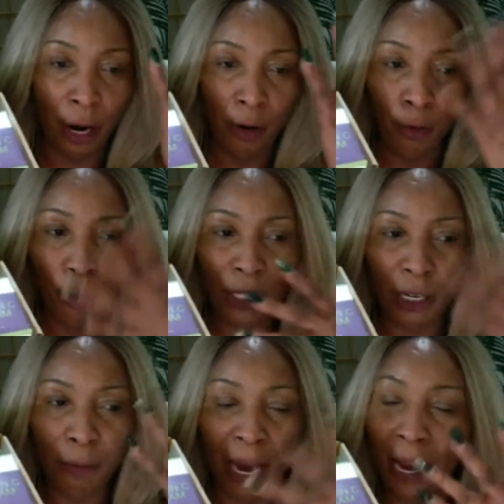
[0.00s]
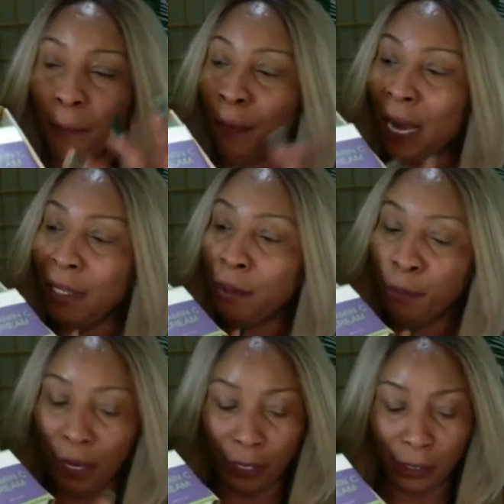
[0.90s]
routine by applying the
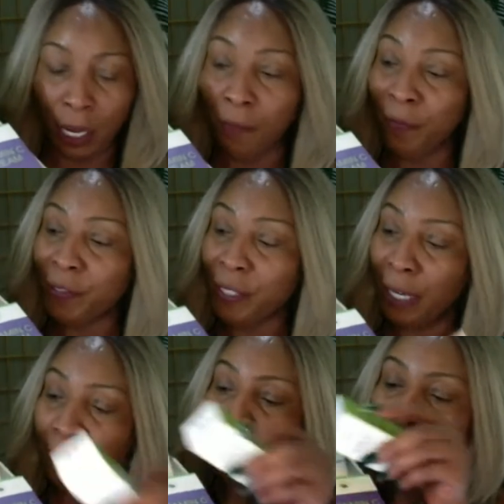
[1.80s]
products on the skin.